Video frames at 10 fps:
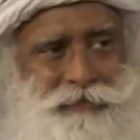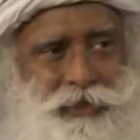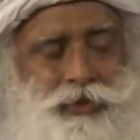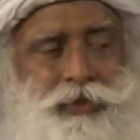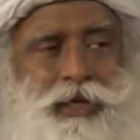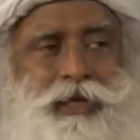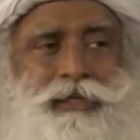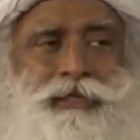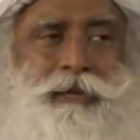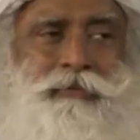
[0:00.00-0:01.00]
You kill
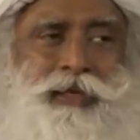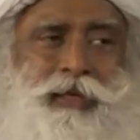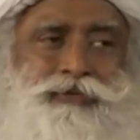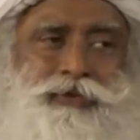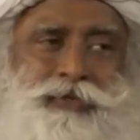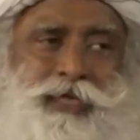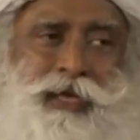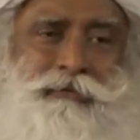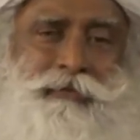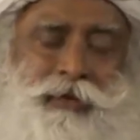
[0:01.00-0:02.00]
something of
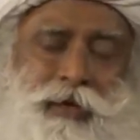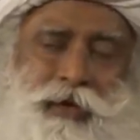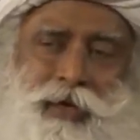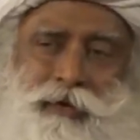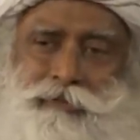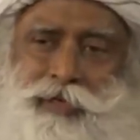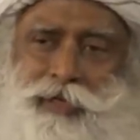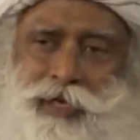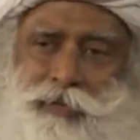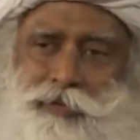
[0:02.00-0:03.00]
yourself every
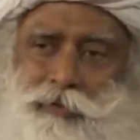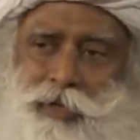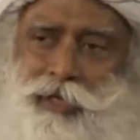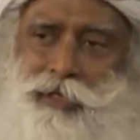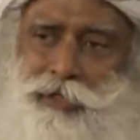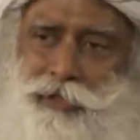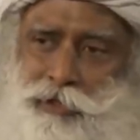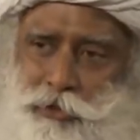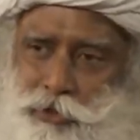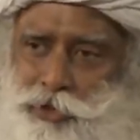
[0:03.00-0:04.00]
time you make a
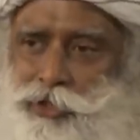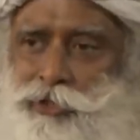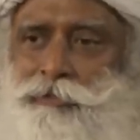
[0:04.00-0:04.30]
conclusion.